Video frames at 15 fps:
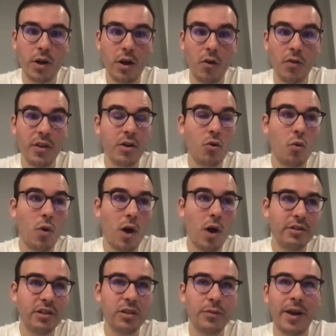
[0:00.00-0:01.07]
on the
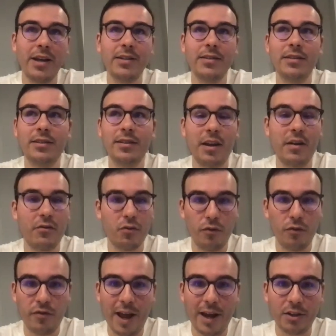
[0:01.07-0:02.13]
acquiring space, several
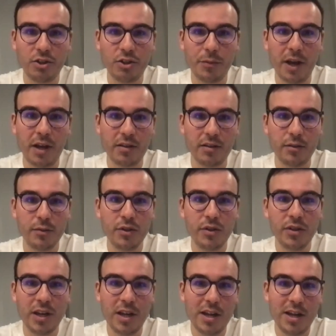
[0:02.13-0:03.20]
flagship customers